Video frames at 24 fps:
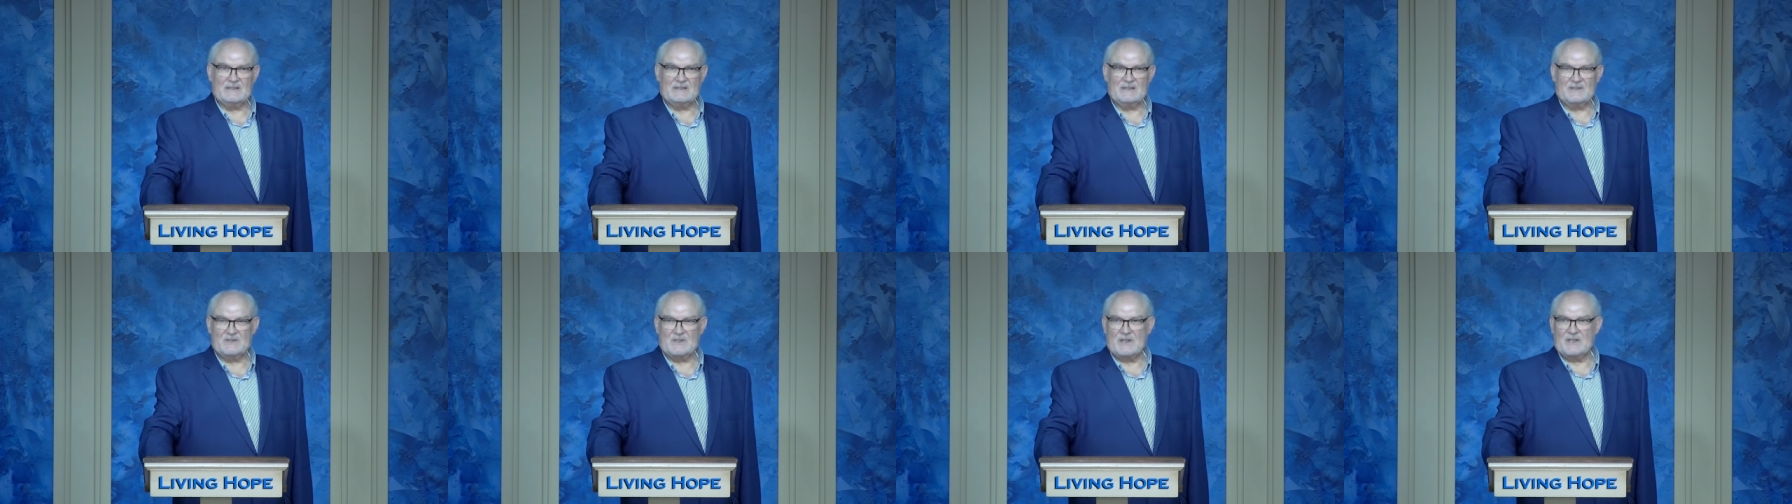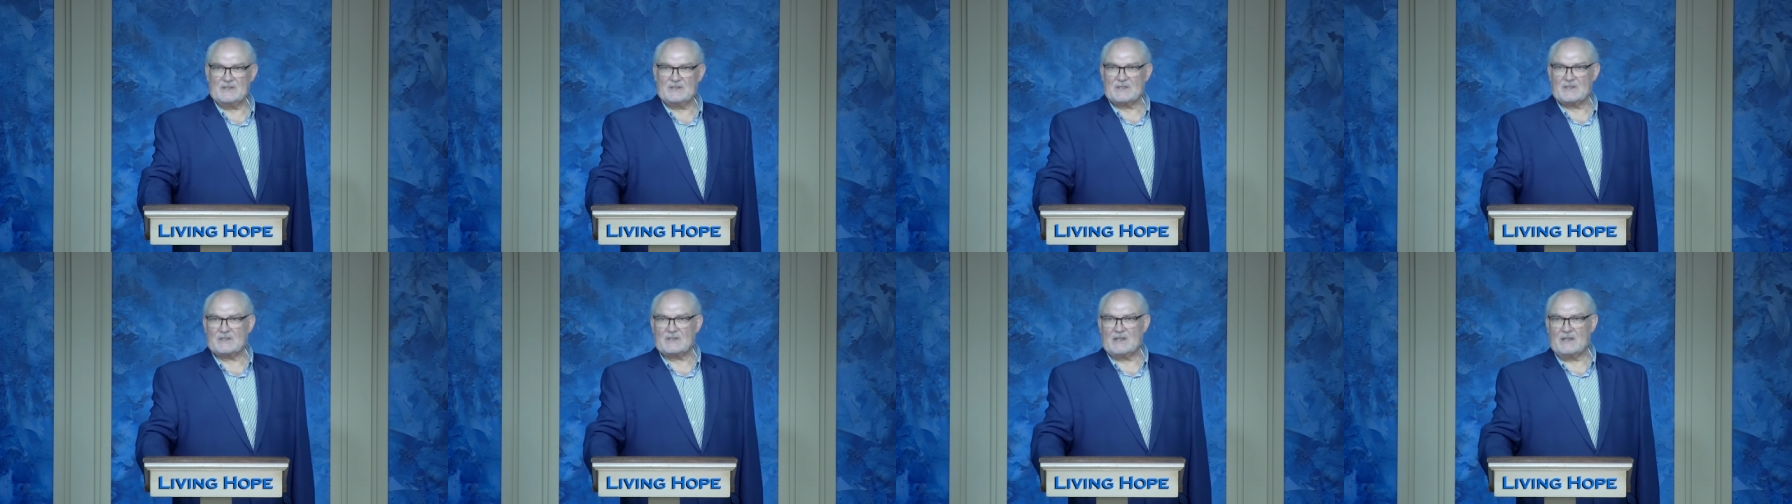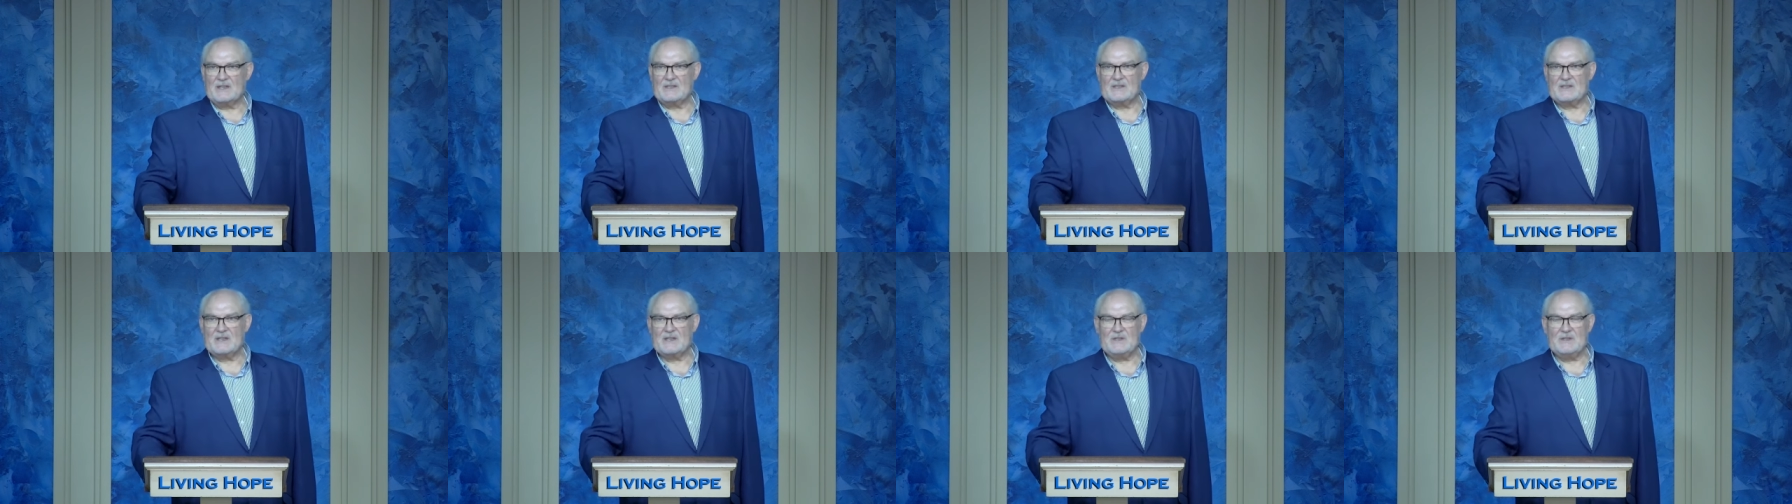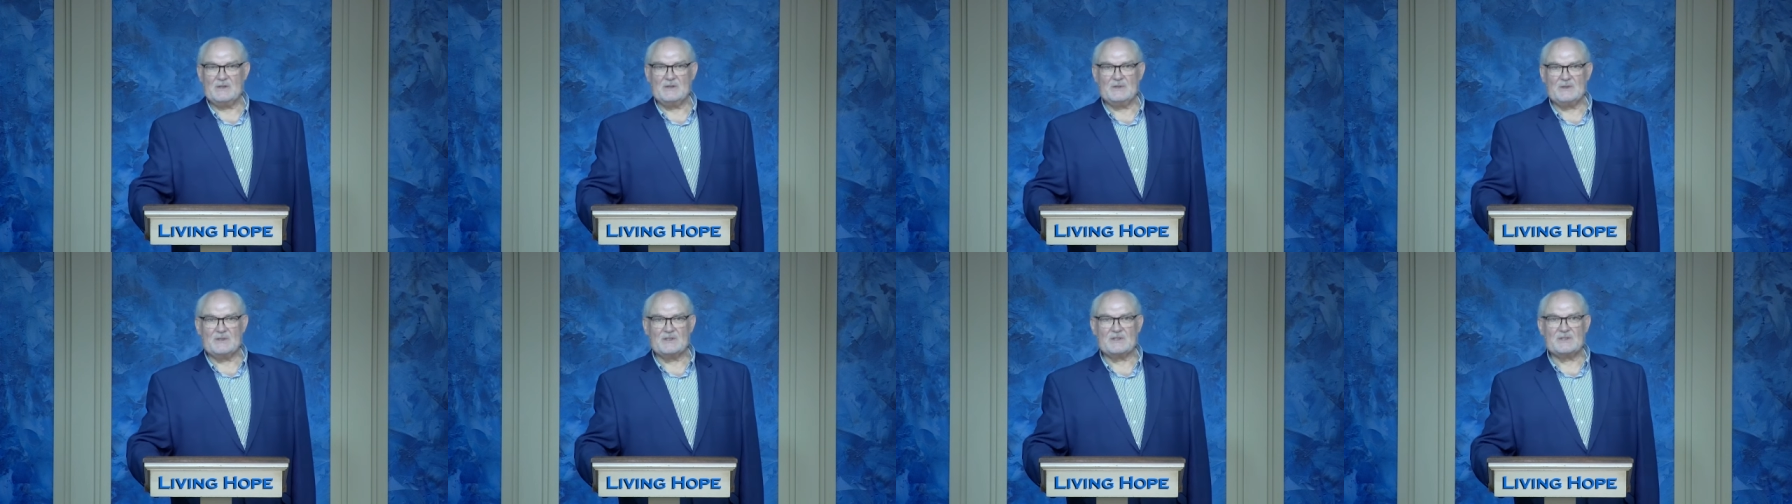Jesus
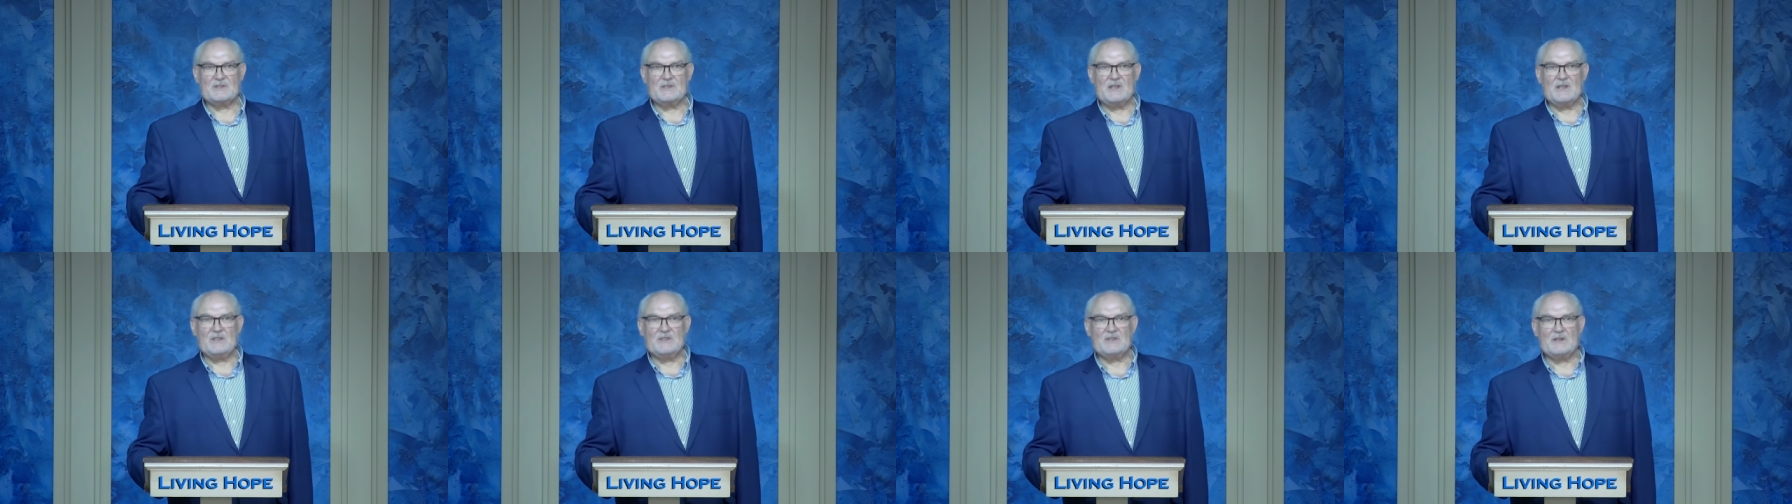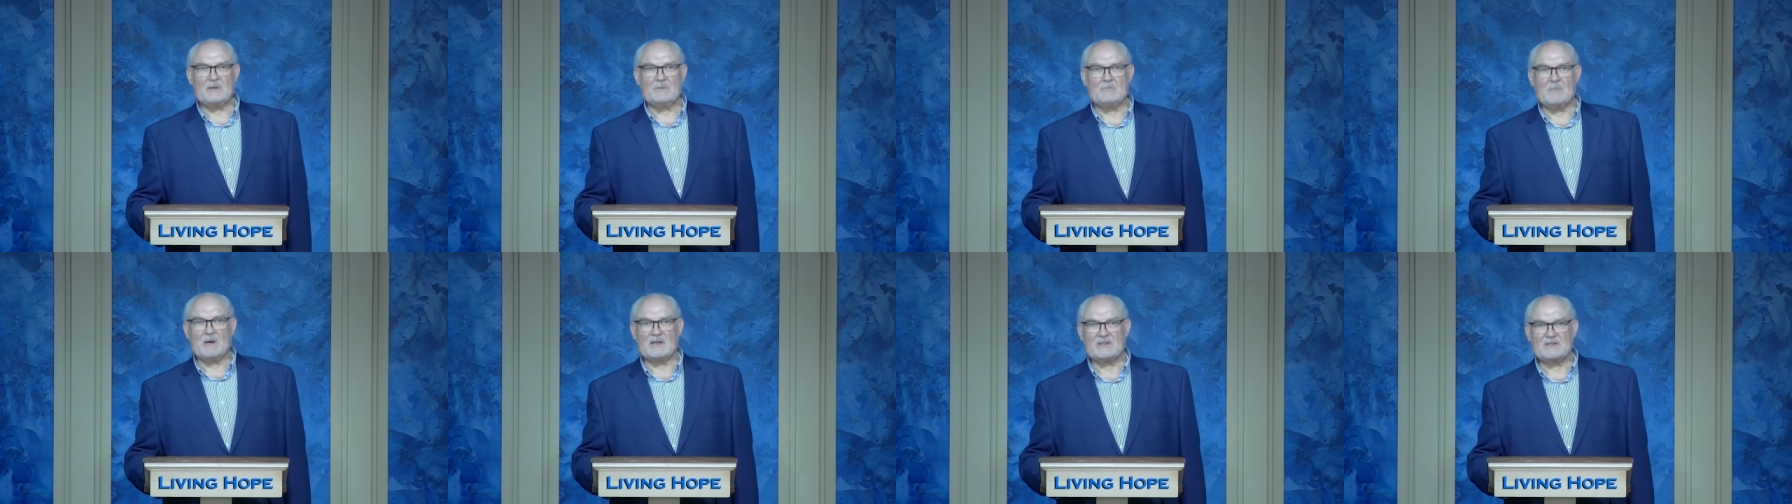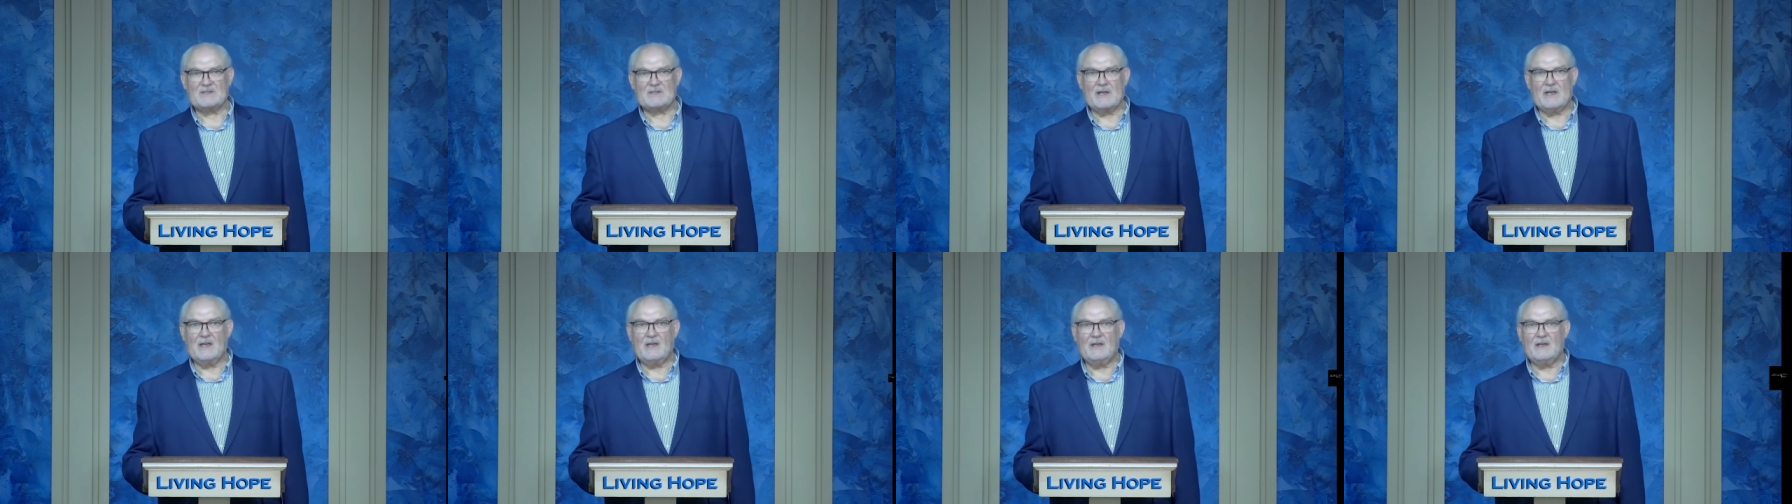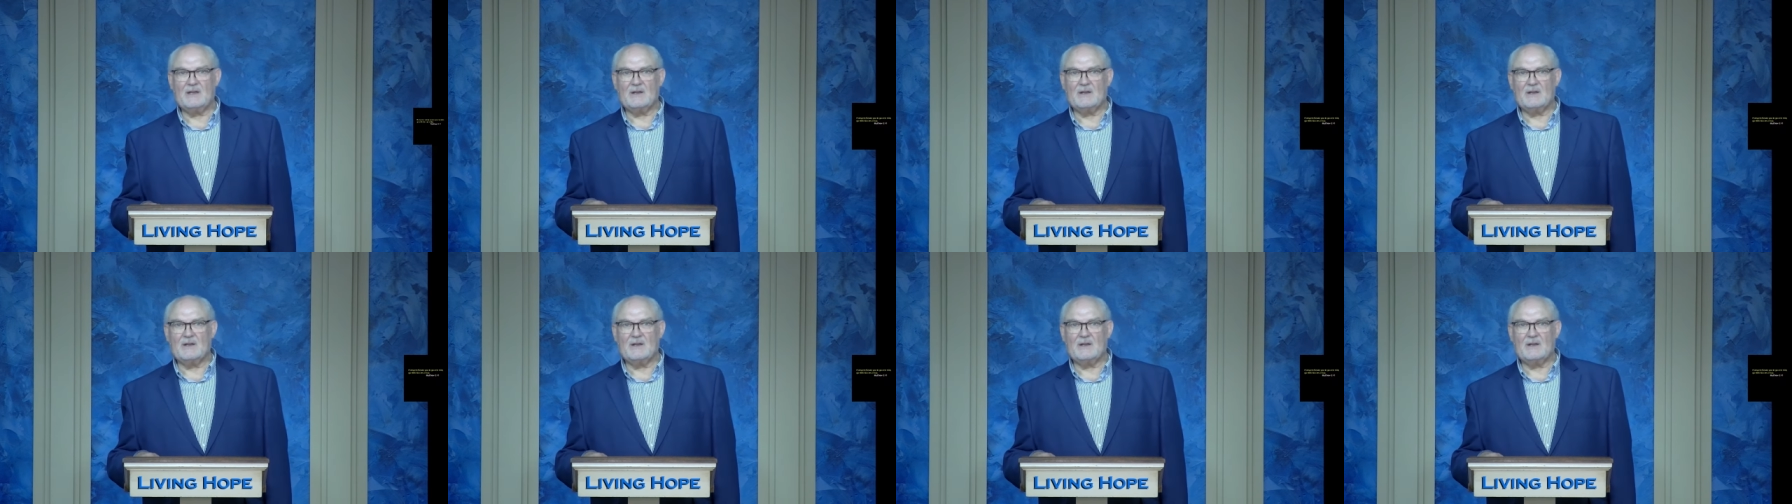continued this teaching by saying,